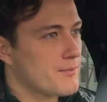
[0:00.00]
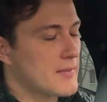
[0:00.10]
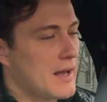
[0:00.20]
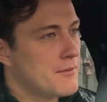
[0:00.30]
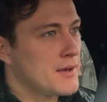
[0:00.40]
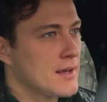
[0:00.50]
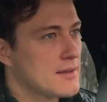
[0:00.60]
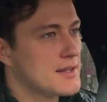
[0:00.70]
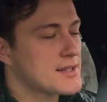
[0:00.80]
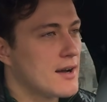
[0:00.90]
I think
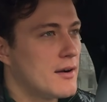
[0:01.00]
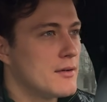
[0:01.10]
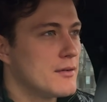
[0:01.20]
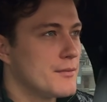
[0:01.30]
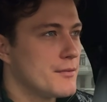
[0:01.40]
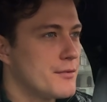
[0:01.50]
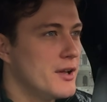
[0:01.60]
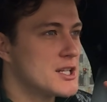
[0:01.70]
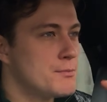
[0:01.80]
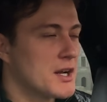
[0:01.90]
this car
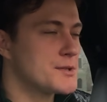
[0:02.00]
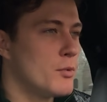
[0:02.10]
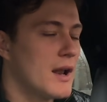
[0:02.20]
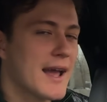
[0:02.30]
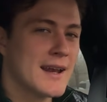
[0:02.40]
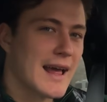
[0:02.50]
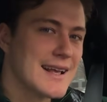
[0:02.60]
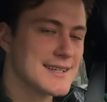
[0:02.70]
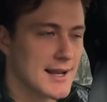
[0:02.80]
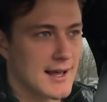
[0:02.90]
feels much more like an
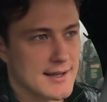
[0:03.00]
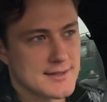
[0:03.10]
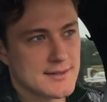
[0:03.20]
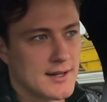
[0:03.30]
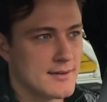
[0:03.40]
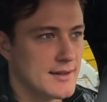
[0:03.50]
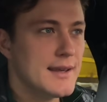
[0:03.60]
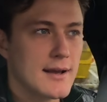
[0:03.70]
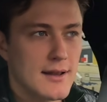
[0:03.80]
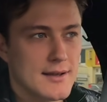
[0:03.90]
S-Class than an
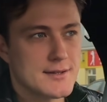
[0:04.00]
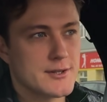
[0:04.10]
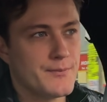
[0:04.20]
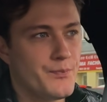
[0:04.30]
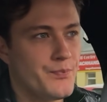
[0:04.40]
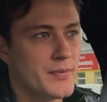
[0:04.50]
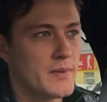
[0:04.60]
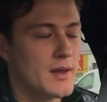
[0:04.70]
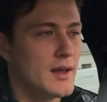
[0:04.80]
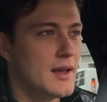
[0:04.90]
E-Class.
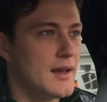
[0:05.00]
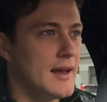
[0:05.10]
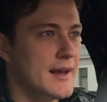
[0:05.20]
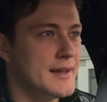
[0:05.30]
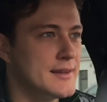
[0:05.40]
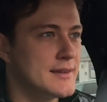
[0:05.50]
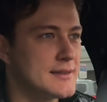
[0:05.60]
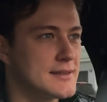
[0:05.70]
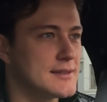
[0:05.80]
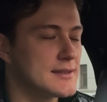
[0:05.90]
And
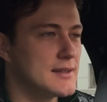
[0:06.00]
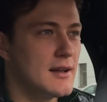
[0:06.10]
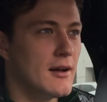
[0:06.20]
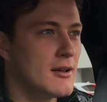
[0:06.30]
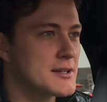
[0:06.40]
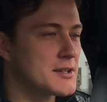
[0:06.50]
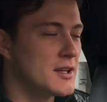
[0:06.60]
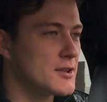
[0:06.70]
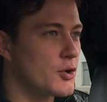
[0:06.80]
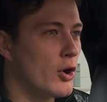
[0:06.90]
also in
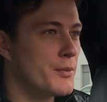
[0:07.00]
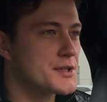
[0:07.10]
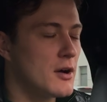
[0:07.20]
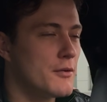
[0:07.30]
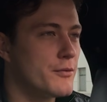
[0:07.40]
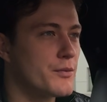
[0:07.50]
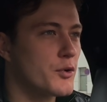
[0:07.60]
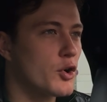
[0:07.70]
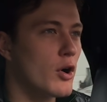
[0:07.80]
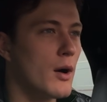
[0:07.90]
terms of
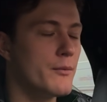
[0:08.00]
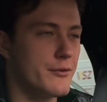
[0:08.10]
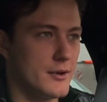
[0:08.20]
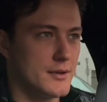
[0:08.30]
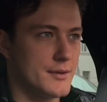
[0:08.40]
comfort,